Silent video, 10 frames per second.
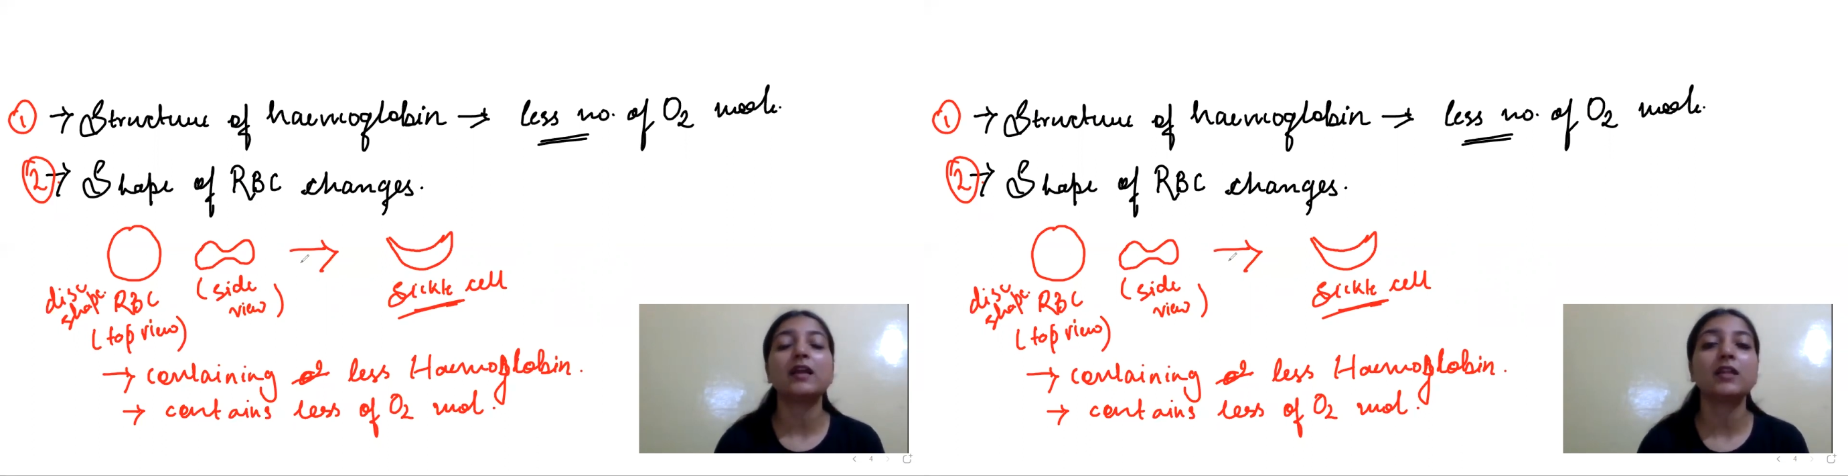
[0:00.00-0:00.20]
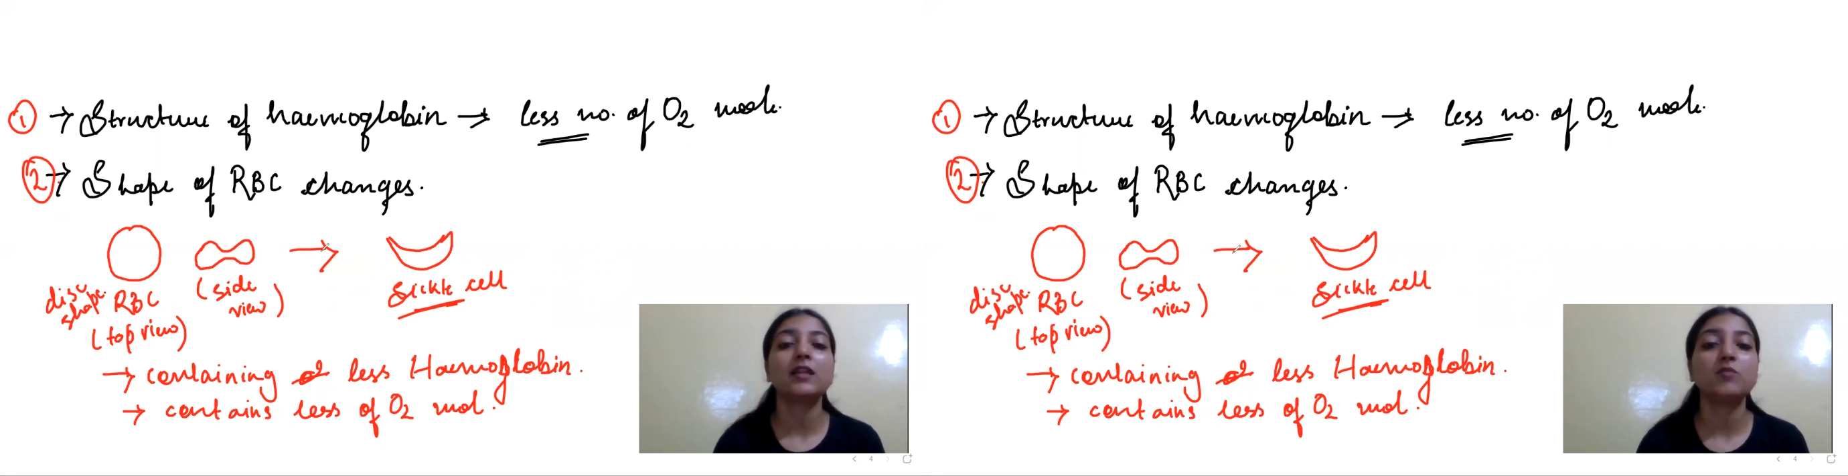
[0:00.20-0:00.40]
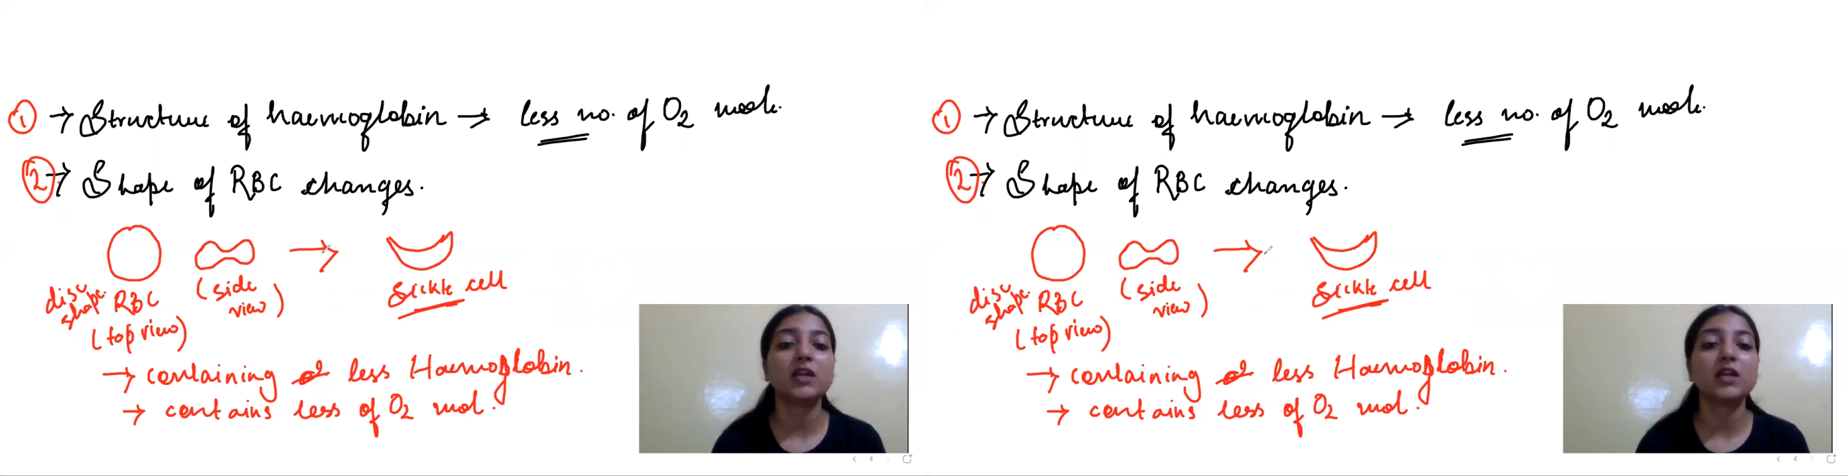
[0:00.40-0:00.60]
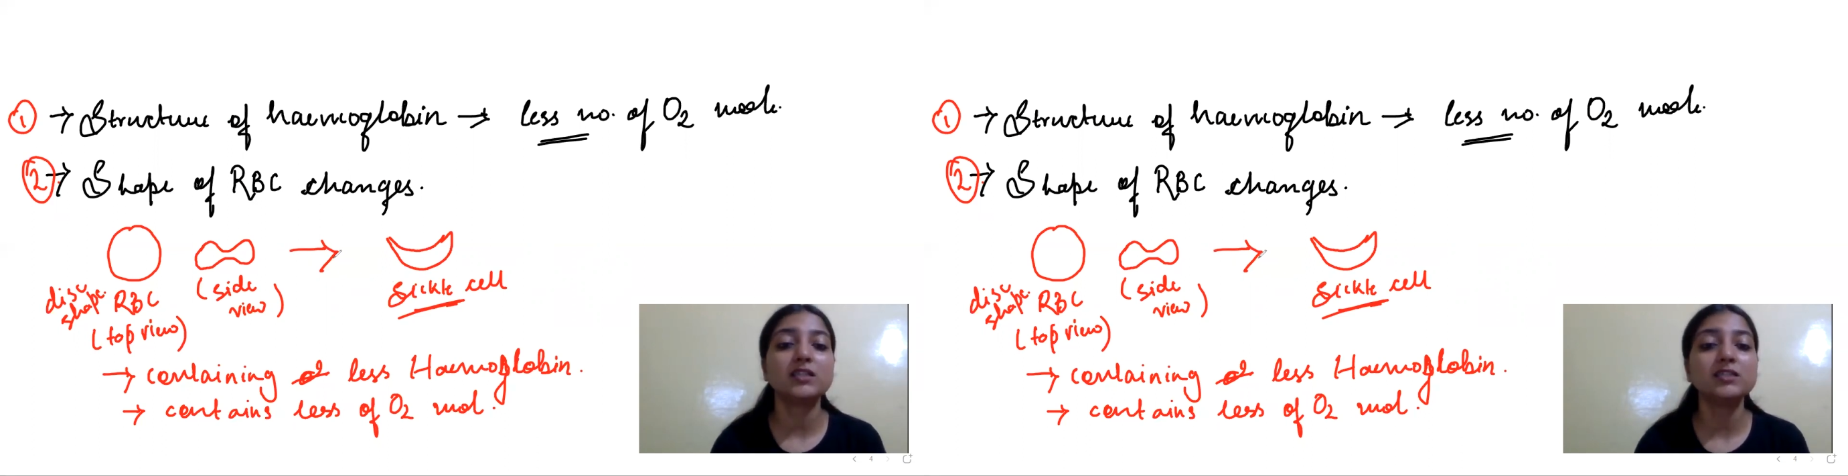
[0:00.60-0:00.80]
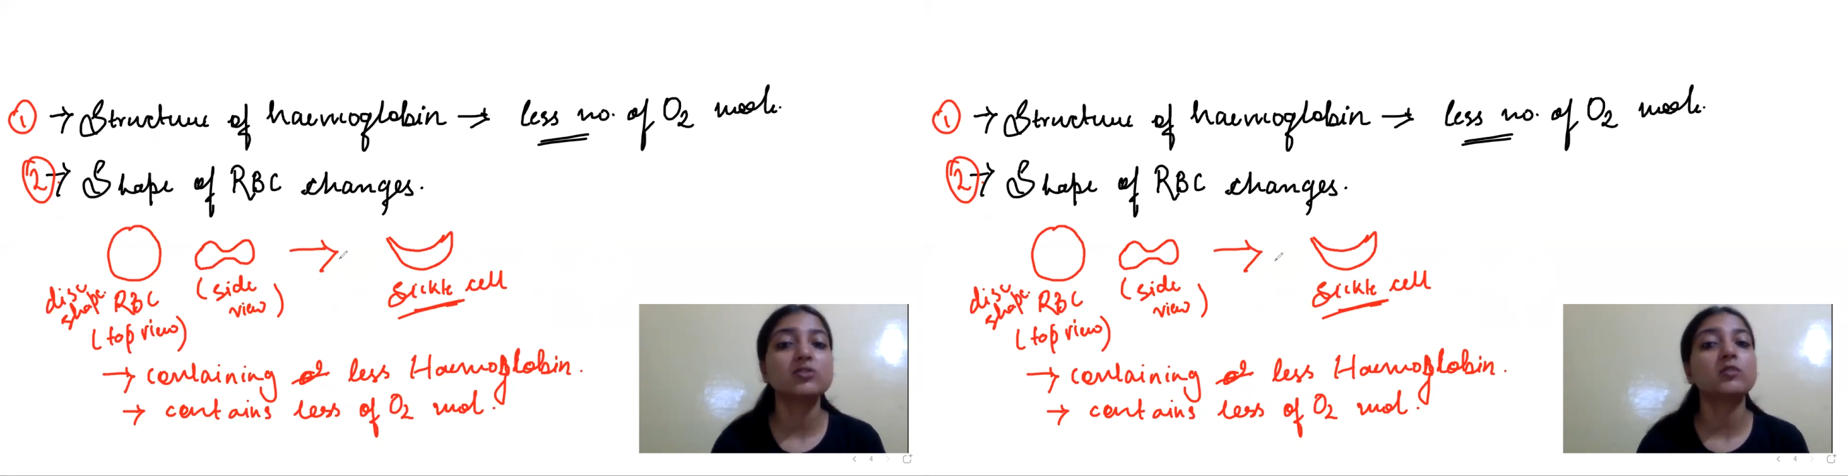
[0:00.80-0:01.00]
anemia
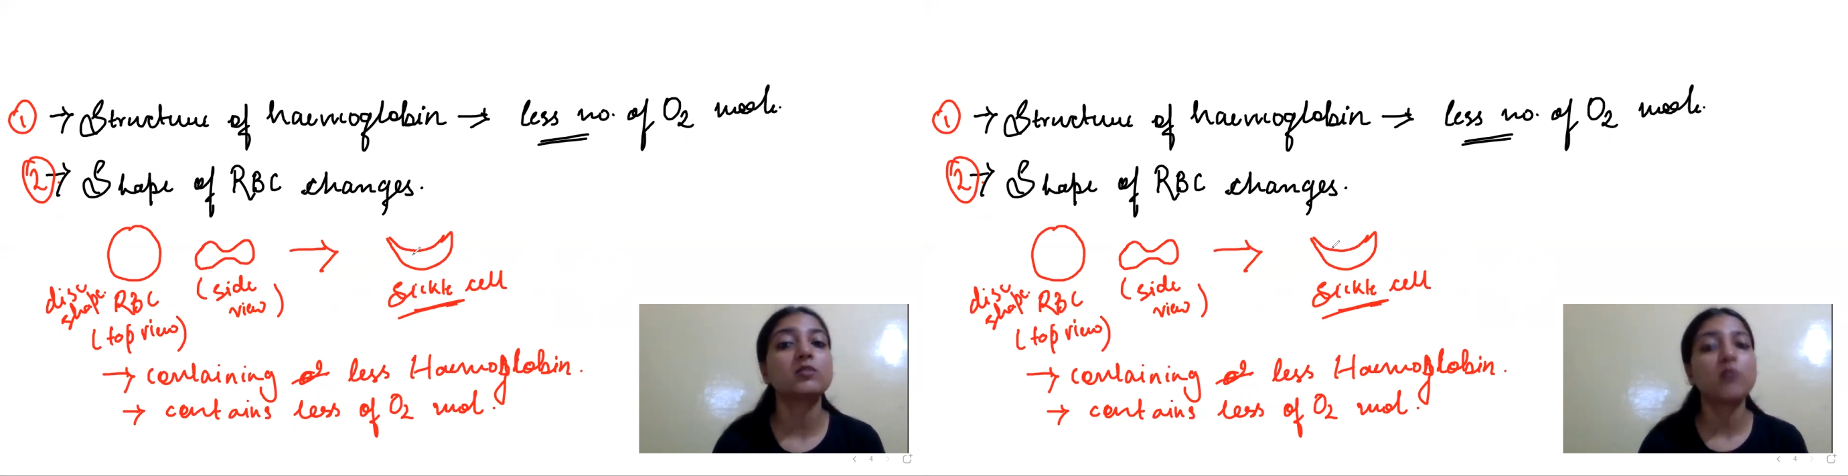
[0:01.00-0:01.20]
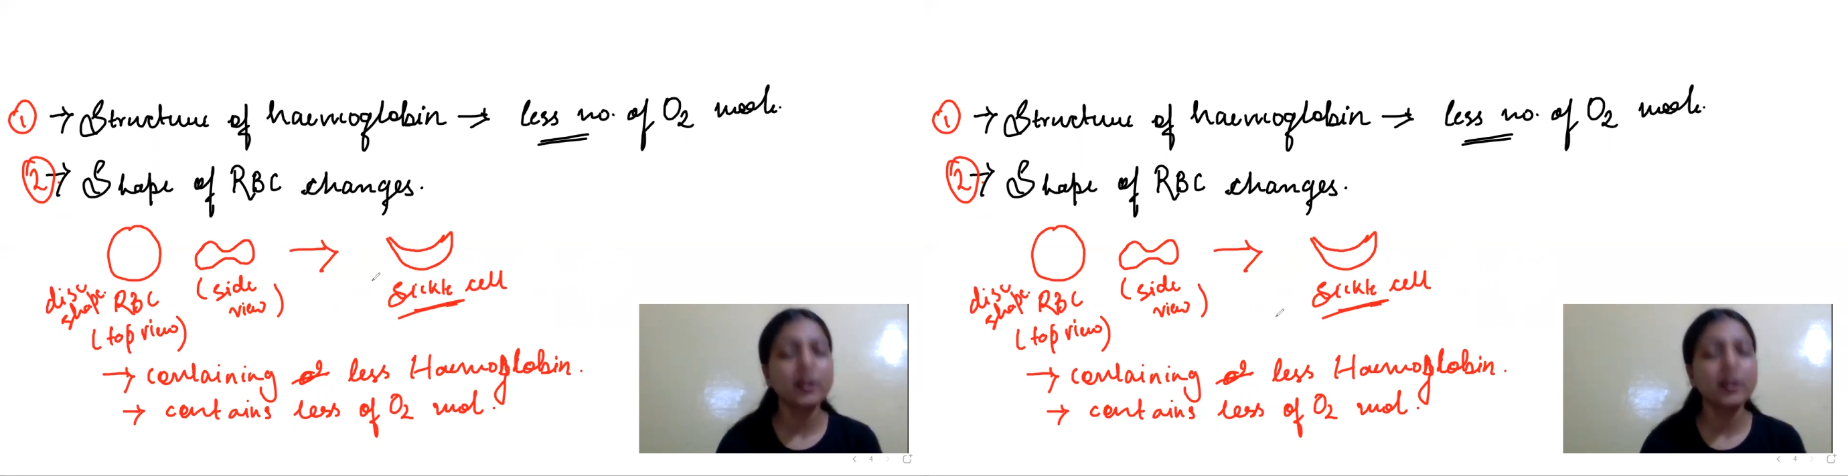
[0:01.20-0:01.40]
disease or the point